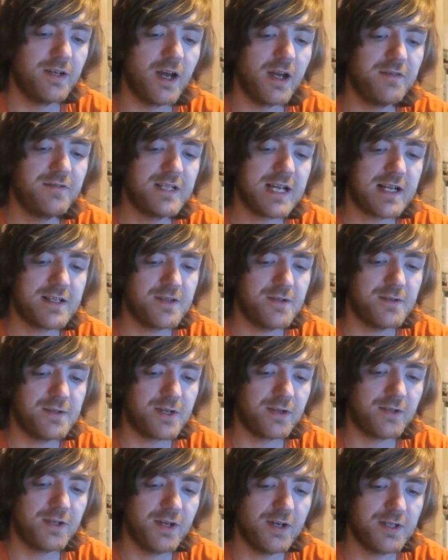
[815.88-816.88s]
The knife
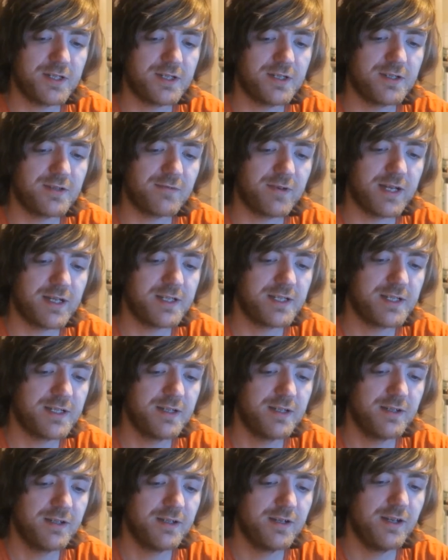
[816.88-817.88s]
tattoos on Kirsten's
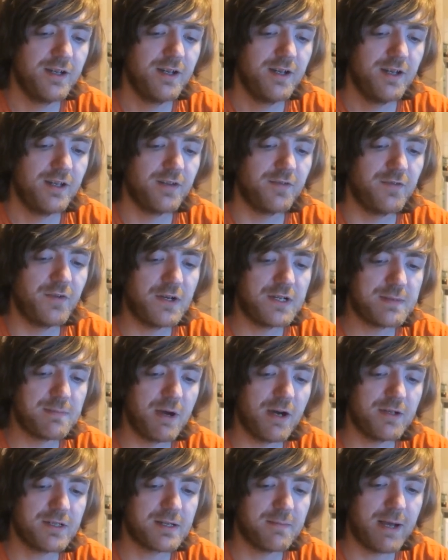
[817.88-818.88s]
wrist. The
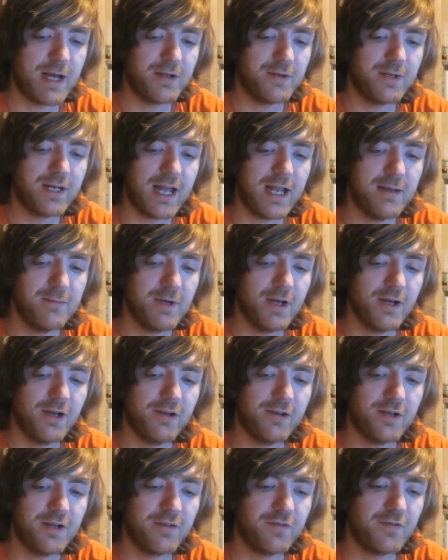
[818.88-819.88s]
first marked a man who came at
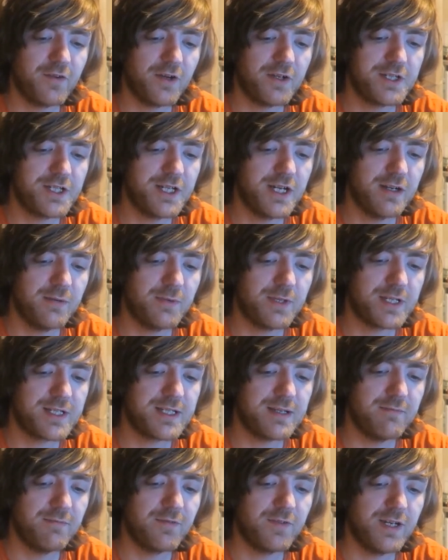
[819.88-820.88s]
her in her first year with the
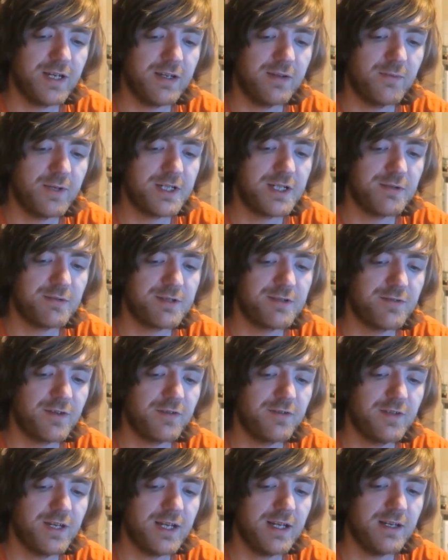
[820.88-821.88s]
symphony, when she was
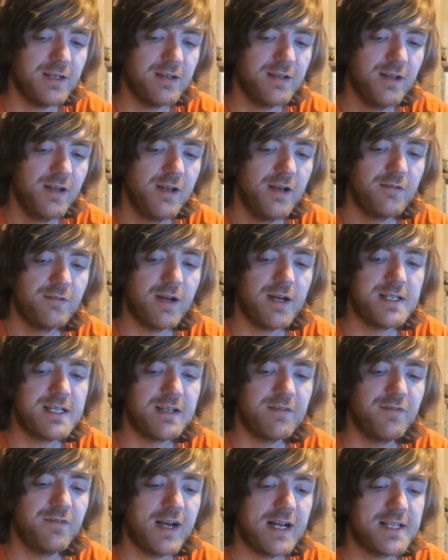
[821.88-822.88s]
15,
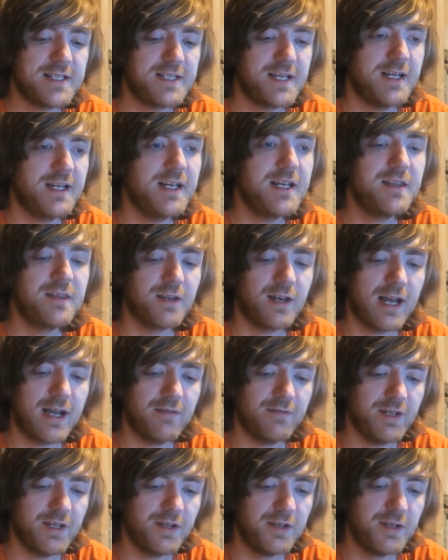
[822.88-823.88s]
rising fast and lethal
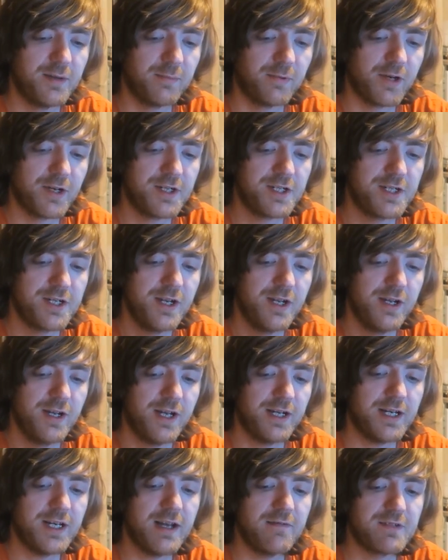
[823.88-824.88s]
out of the underbrush,
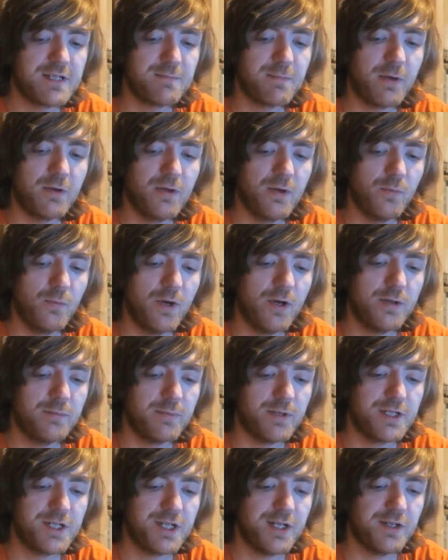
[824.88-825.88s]
and he never spoke a
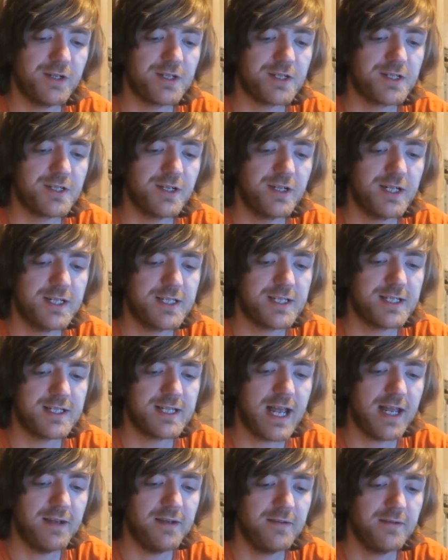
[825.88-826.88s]
word but she understood his
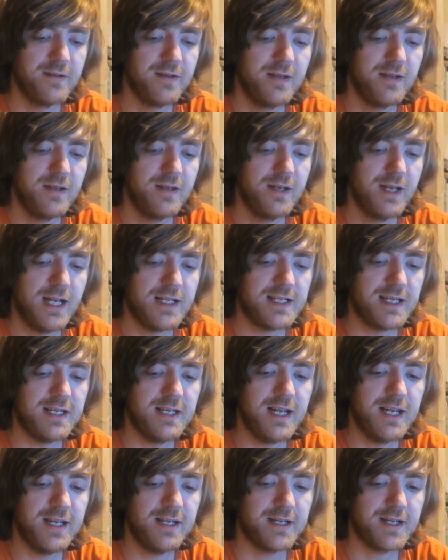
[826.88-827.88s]
intent. As he
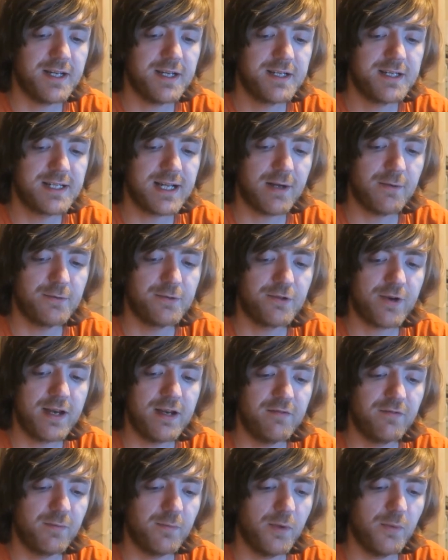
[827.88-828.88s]
neared her, sound
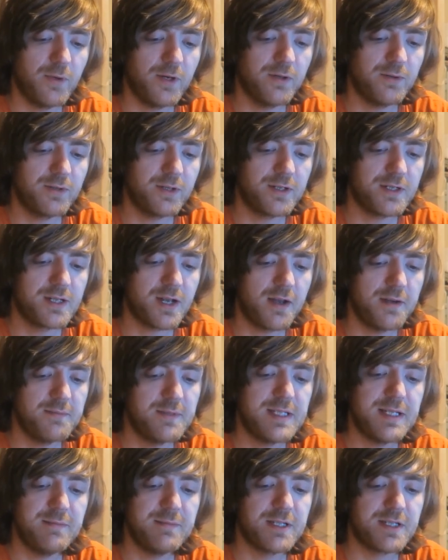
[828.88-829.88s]
drained from the world, and
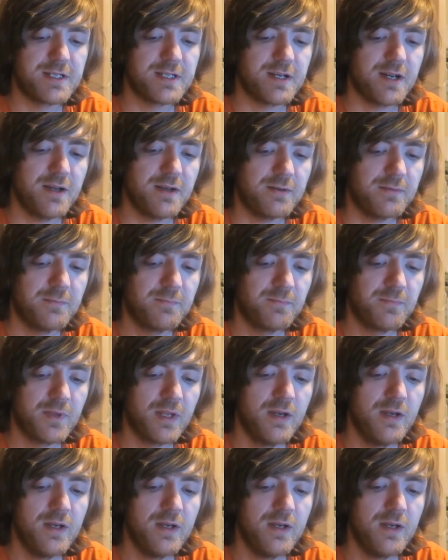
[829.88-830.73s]
time seemed to slow.